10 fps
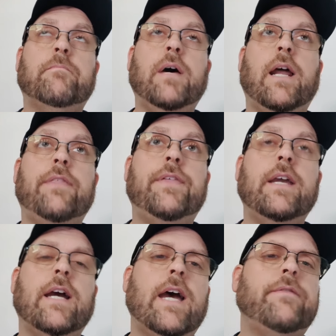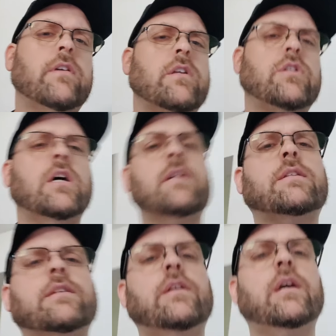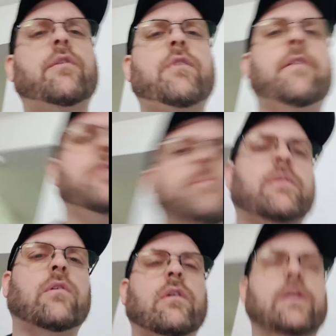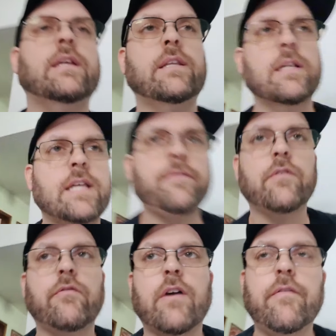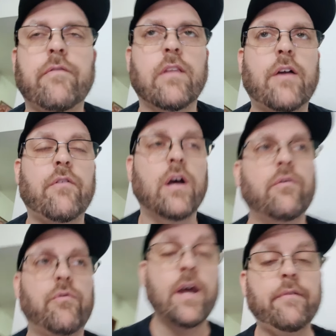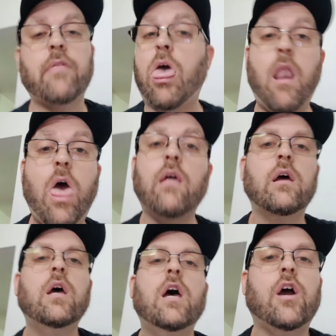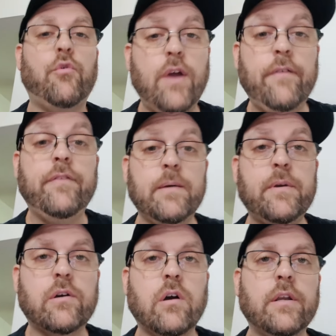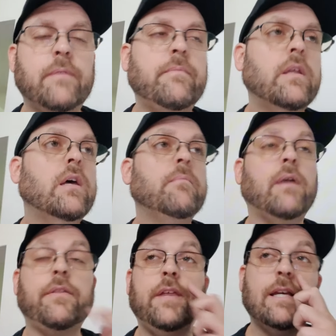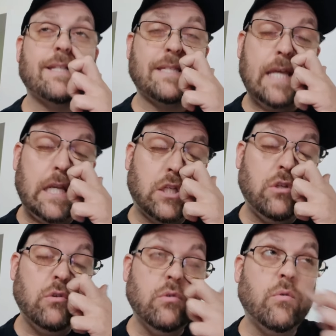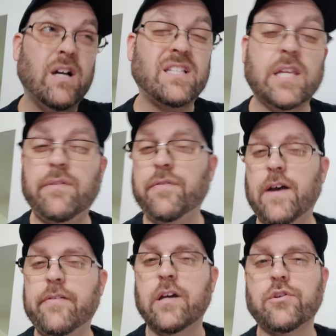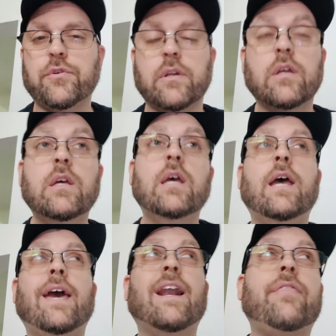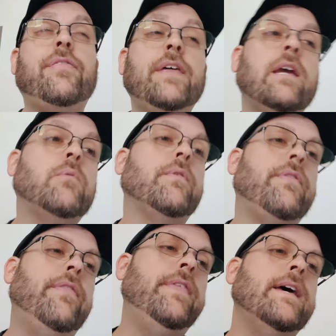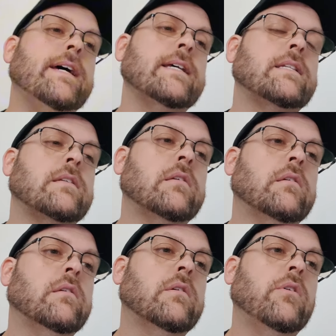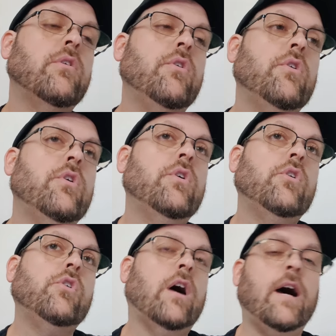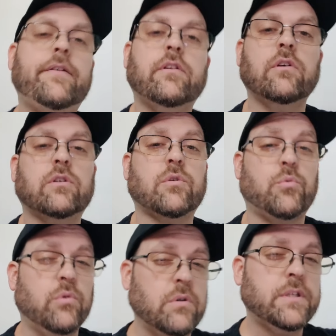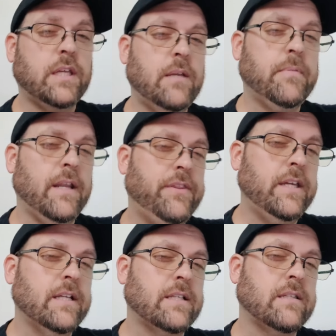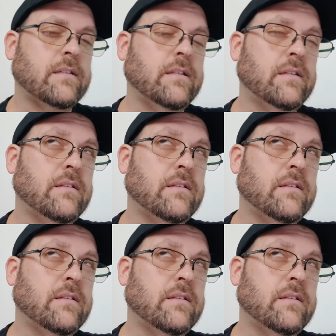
But I think I have to adjust the uh, rev limiter on it. It does have a rev, uh, rev, limit, a rev limiter on it, but I think it's set to uh, 7,500. And I think with this, I'll have to look at the rules again, but I think it's